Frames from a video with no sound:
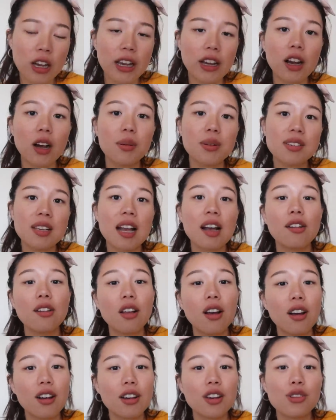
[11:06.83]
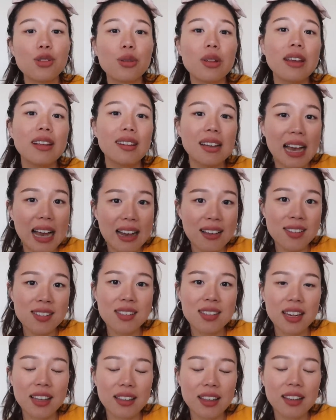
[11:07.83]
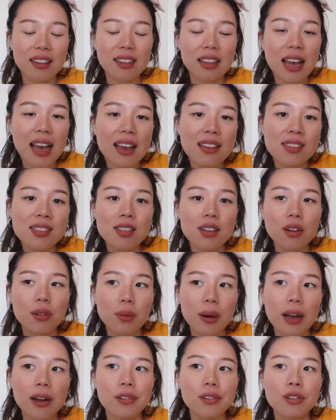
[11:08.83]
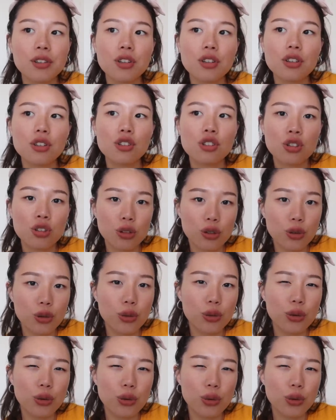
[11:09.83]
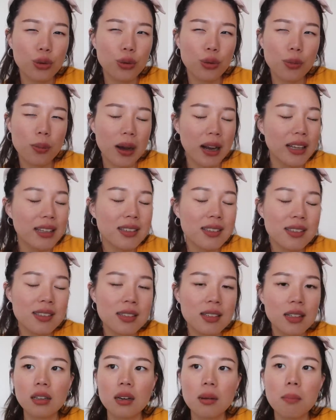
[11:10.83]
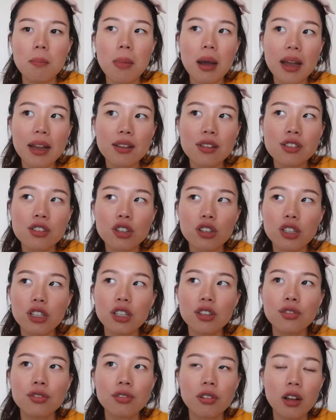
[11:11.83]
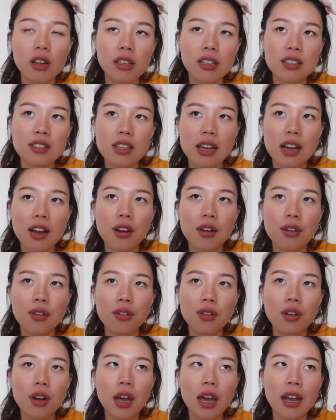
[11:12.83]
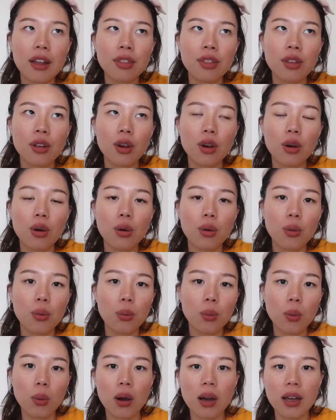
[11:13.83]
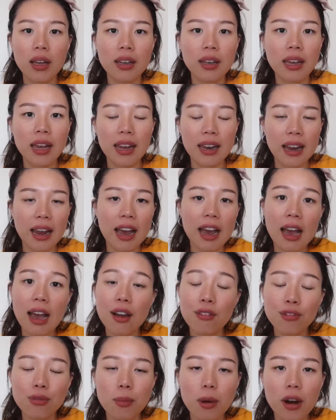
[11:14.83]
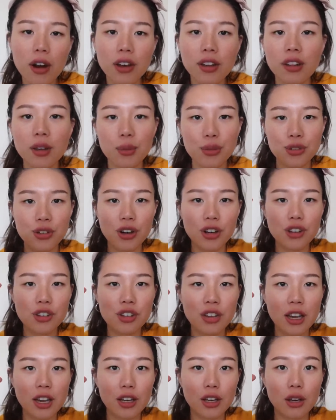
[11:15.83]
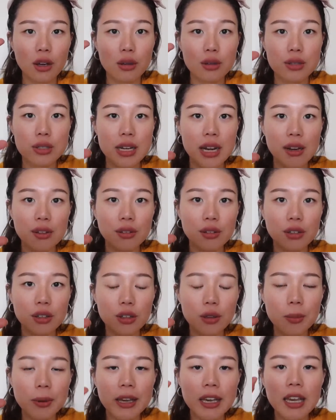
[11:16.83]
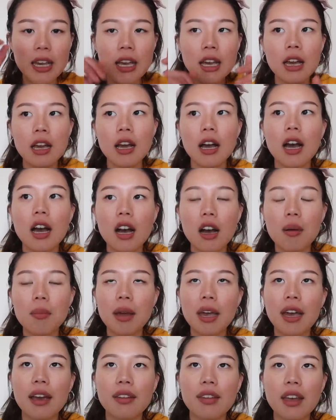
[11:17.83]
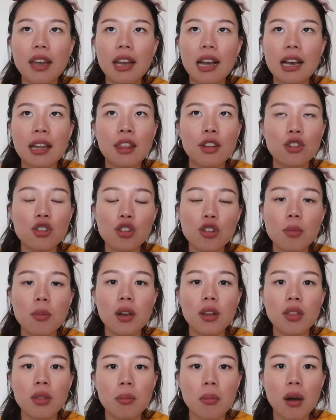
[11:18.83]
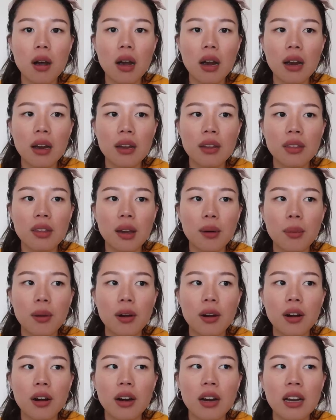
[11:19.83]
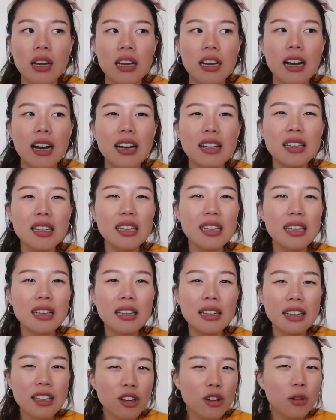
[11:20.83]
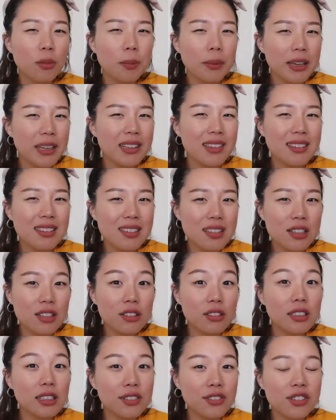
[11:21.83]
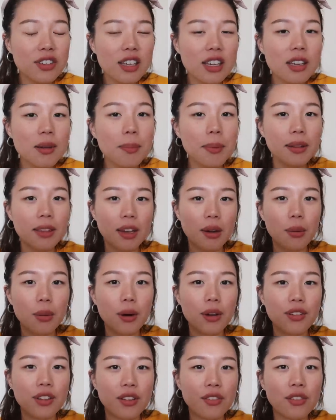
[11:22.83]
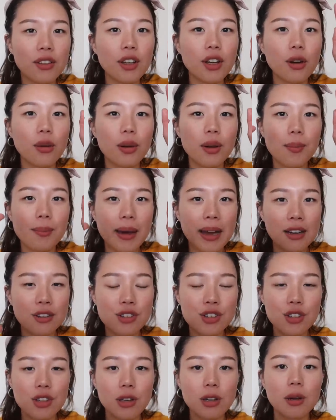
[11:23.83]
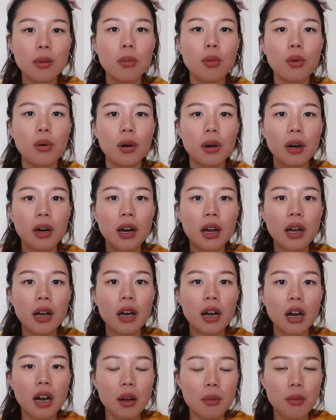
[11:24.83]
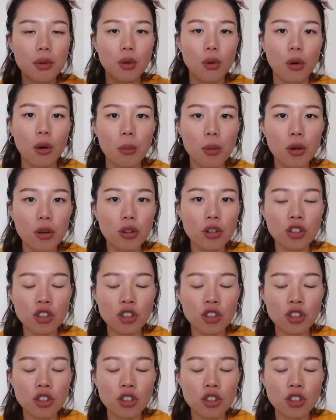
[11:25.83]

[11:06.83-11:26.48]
I got was, how long do they last? And they last around 2 months. Mine started falling down at the 1.5 mark. They were starting to kind of go down a little bit. And then at the 2-month mark, they were a little bit still lifted, but they were definitely going back to their more normal